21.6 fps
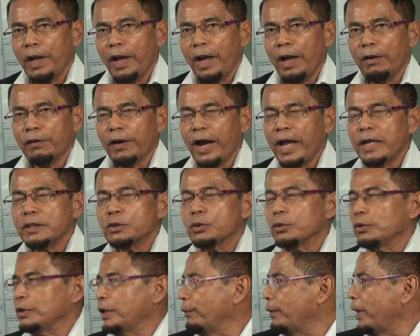Alright,
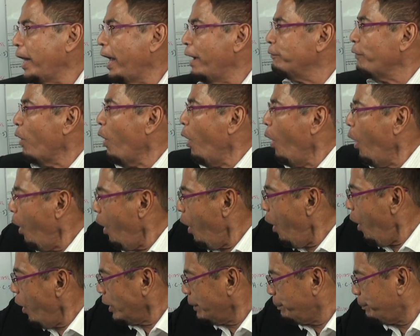so they will have
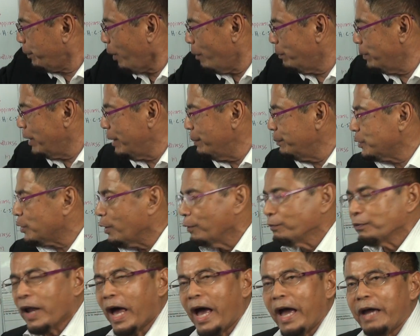all the problems
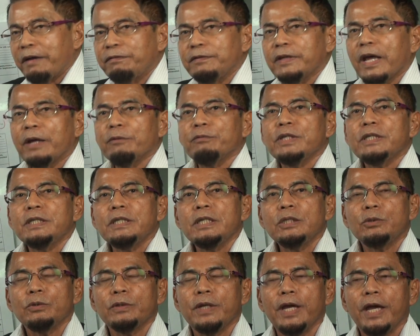of life that we
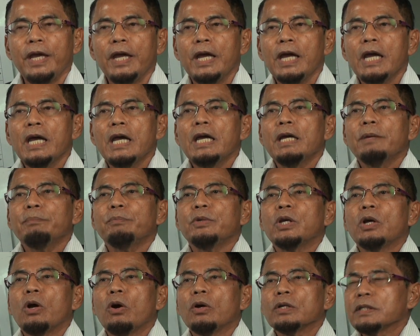see today
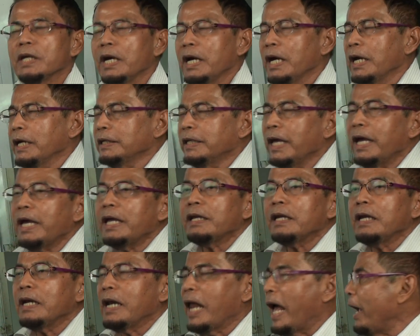because they
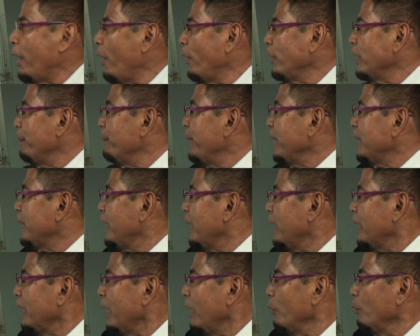rely on the
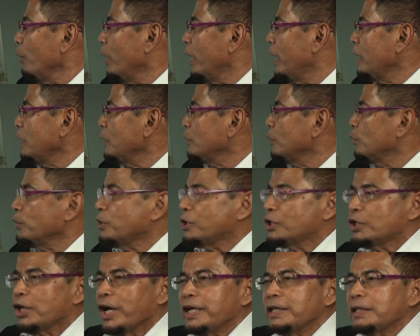material world to
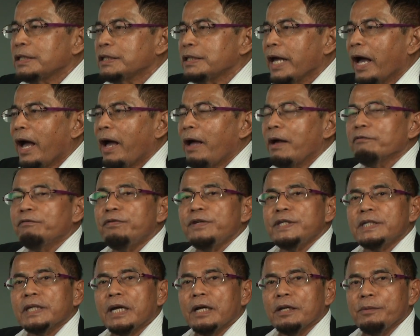change their
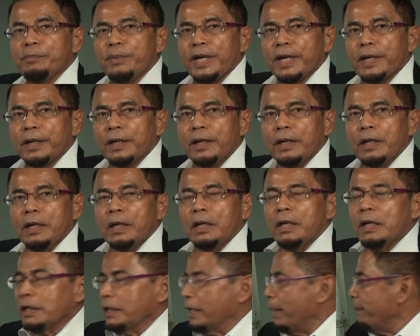physical being.
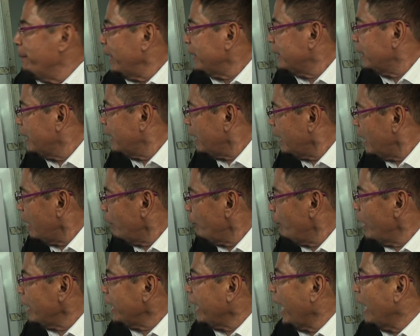The material
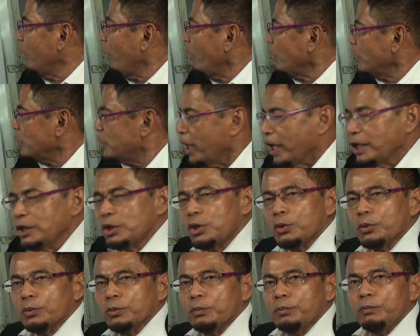world cannot change
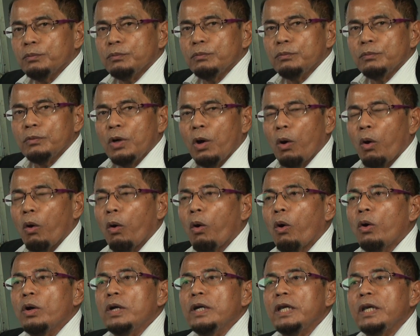you.
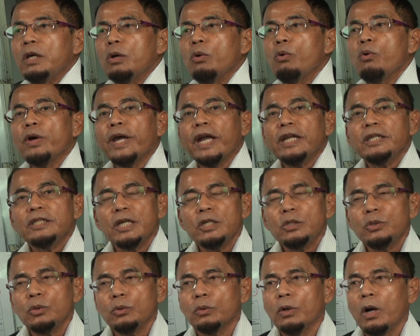Only who can
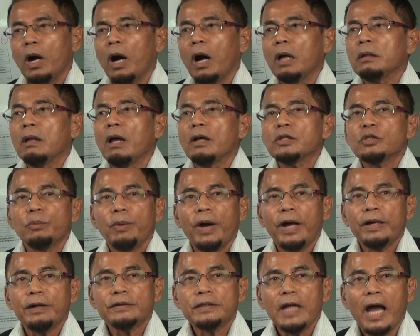change you? Allah
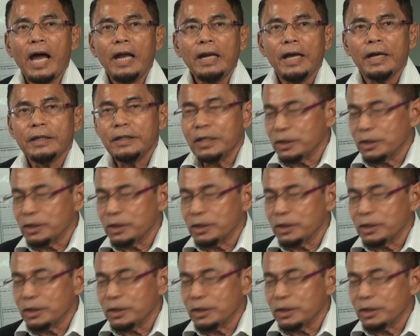subhanahu wa ta'ala.